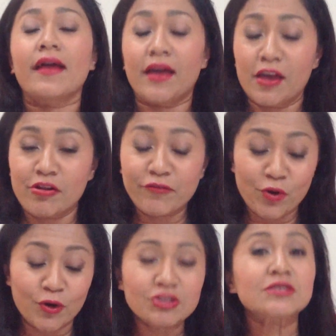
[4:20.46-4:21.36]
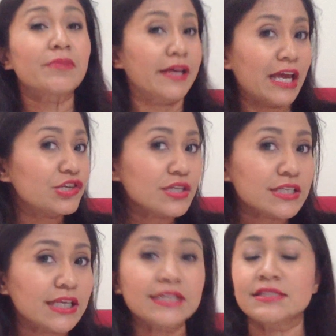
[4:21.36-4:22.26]
And of course, my Asian
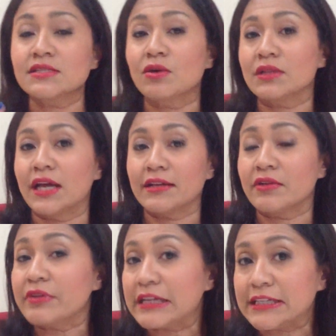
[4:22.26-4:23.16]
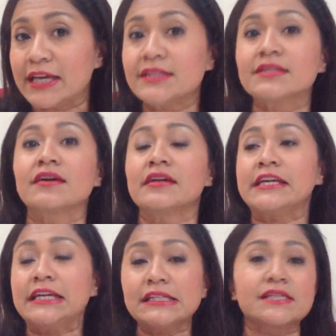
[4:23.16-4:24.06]
skin does not like the radiator
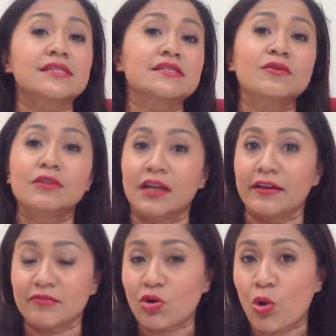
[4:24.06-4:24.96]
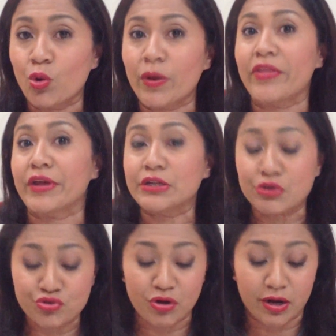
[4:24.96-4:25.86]
heat. It does not like the cold weather and
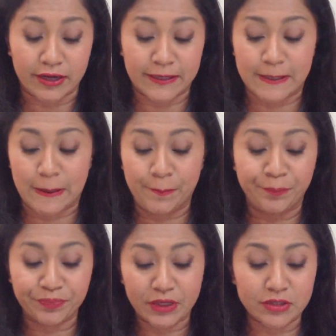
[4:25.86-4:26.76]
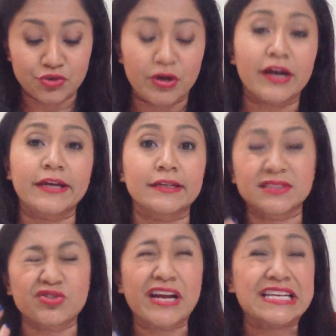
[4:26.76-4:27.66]
the dryness
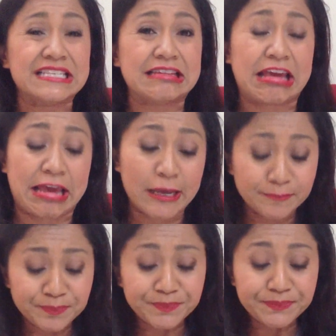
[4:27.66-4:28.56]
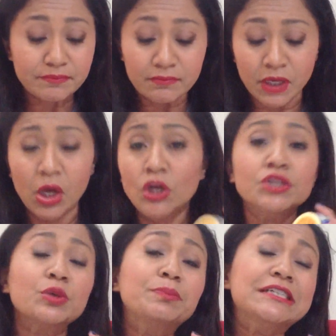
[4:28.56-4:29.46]
in the air.
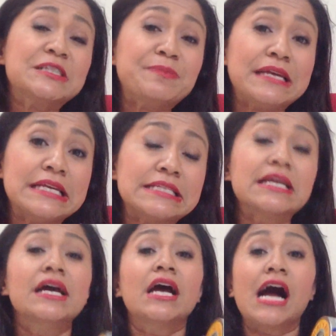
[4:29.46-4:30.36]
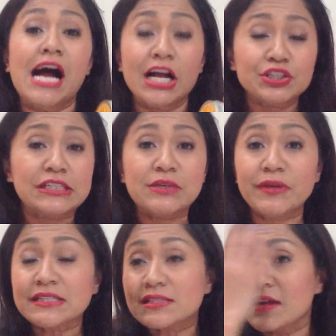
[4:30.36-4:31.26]
So Burt's Bees, actually,
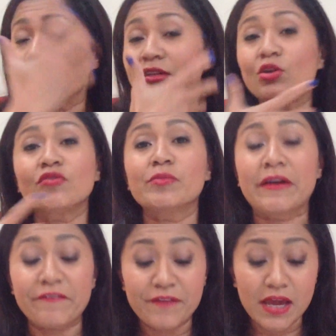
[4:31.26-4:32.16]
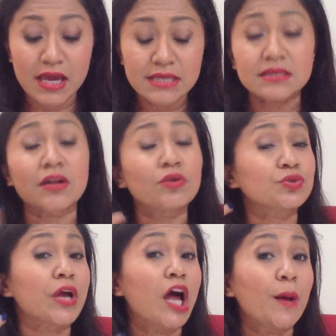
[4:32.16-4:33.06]
when slathered over my face, it
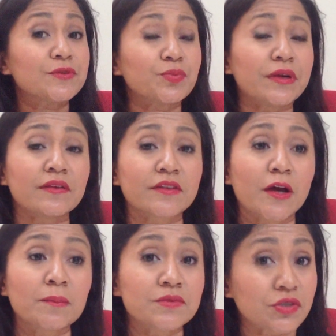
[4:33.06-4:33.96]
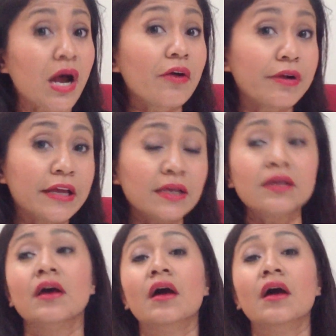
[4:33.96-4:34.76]
also helps with scarring.